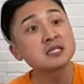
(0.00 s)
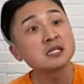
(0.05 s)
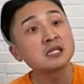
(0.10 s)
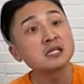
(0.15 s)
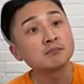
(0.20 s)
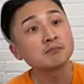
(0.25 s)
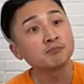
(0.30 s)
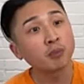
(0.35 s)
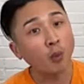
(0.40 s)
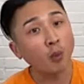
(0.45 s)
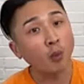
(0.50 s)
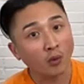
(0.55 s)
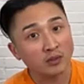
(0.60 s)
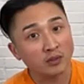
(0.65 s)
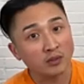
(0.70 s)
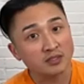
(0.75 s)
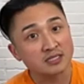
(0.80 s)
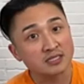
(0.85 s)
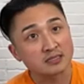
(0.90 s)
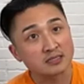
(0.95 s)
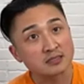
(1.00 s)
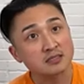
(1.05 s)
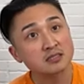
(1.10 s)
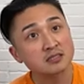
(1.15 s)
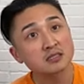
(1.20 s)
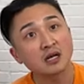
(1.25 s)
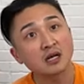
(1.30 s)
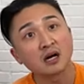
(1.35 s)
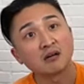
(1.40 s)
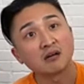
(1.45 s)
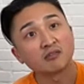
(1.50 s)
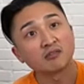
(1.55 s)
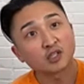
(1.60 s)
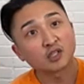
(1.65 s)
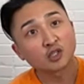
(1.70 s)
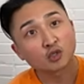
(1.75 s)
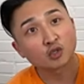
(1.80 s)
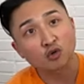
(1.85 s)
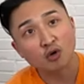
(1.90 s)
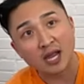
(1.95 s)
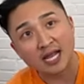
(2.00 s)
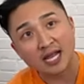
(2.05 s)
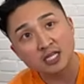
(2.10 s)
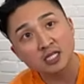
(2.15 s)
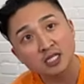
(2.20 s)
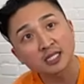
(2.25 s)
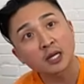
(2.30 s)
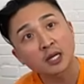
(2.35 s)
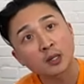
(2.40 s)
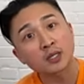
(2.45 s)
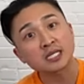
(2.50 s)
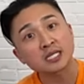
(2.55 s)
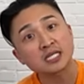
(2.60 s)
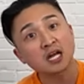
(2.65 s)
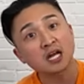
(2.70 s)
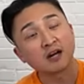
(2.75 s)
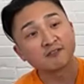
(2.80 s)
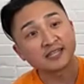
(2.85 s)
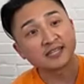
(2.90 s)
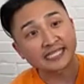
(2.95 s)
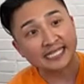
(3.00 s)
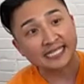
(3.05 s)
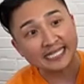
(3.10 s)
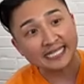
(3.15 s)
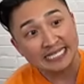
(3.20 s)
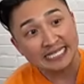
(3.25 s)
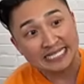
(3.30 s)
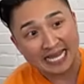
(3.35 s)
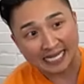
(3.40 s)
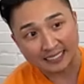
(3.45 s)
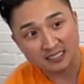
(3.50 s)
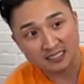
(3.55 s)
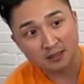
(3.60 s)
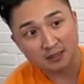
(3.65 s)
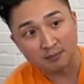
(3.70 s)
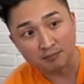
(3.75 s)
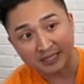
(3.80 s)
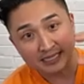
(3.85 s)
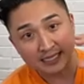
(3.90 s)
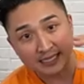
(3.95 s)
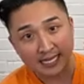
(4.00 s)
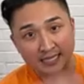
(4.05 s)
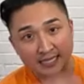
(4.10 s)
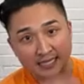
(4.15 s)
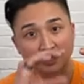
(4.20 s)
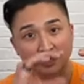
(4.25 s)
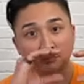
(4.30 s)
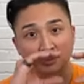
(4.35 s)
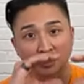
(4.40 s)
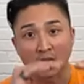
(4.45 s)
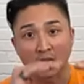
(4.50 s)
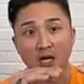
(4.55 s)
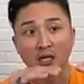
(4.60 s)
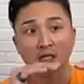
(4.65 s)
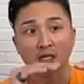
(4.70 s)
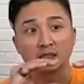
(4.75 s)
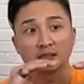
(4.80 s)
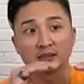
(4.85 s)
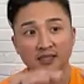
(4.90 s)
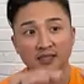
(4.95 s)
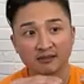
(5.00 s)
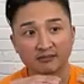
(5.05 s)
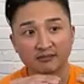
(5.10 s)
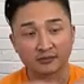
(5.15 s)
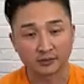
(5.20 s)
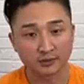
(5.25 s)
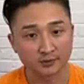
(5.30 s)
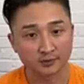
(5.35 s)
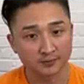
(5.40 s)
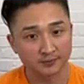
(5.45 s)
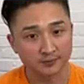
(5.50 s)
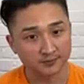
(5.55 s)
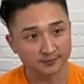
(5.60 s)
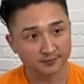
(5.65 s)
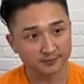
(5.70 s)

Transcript: the importance of the granularity of the index being at the block level?